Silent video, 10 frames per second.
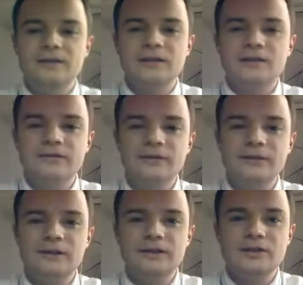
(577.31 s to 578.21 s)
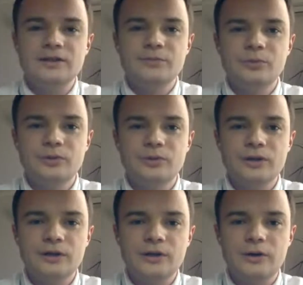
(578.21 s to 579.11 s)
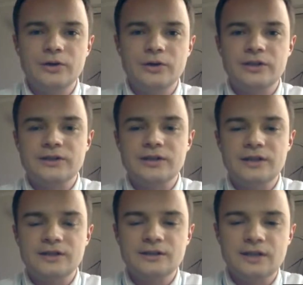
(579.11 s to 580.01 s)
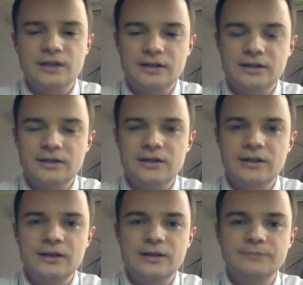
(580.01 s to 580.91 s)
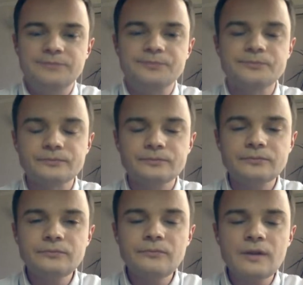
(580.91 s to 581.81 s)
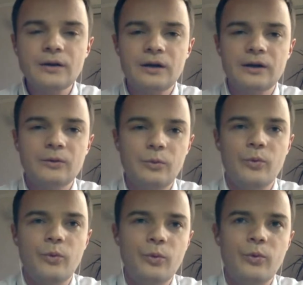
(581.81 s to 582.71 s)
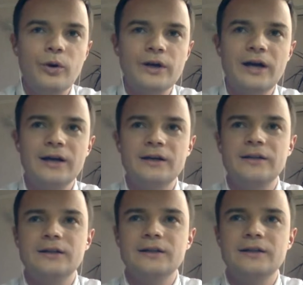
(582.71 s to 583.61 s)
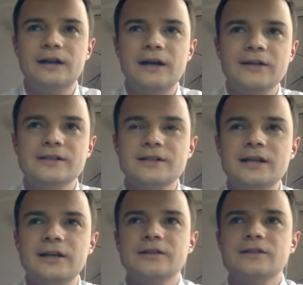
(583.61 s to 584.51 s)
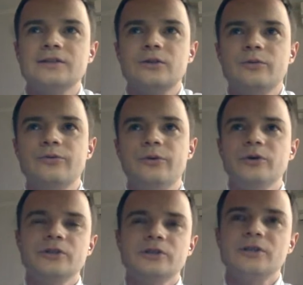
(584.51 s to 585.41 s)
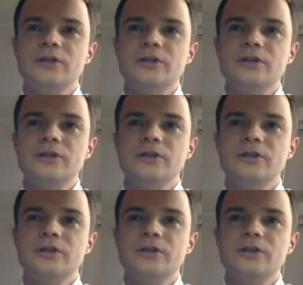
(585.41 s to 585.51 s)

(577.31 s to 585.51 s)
definitely this book got success, and what I understand, so first